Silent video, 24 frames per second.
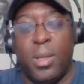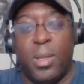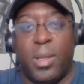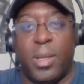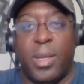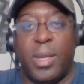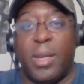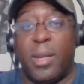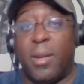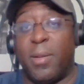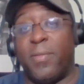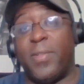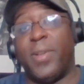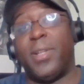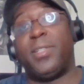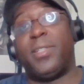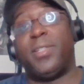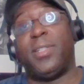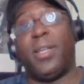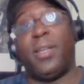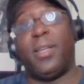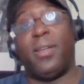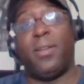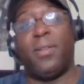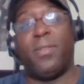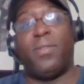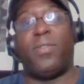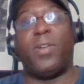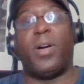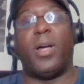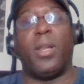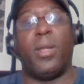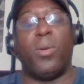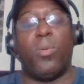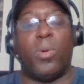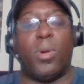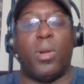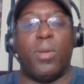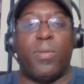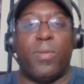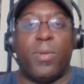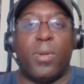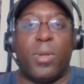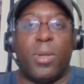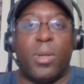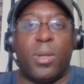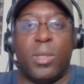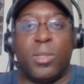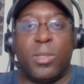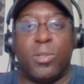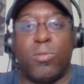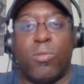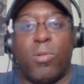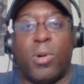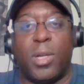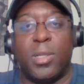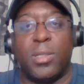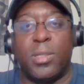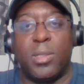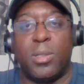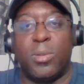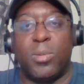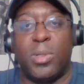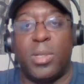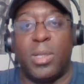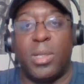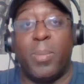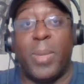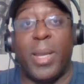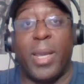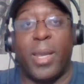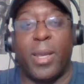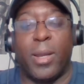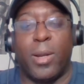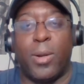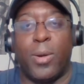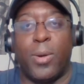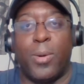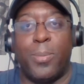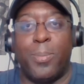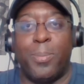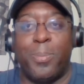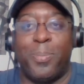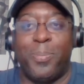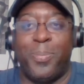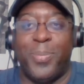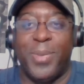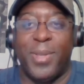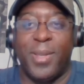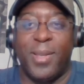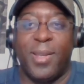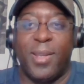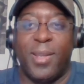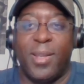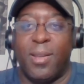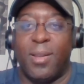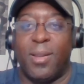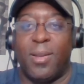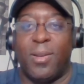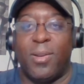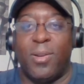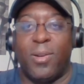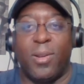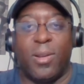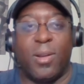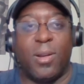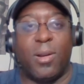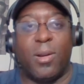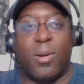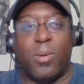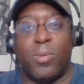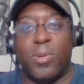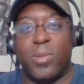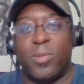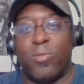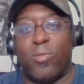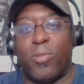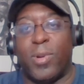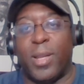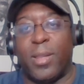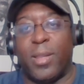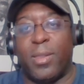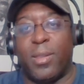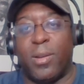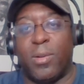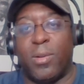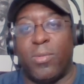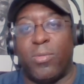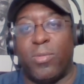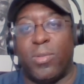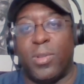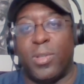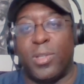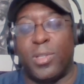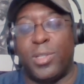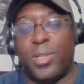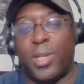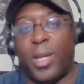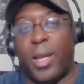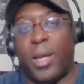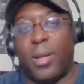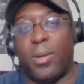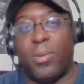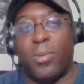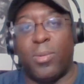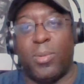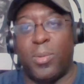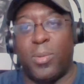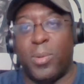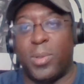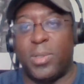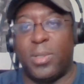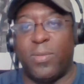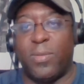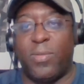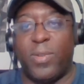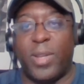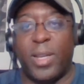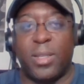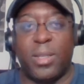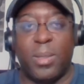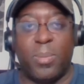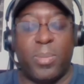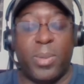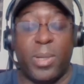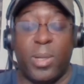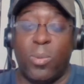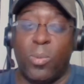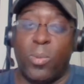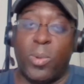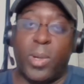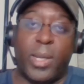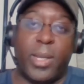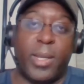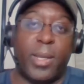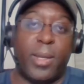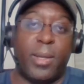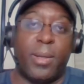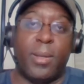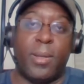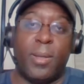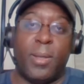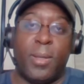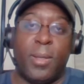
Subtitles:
And then eventually, finally, one of his crosses did make it home. Ødegaard was right there for the shot. It was deflected, but it went in.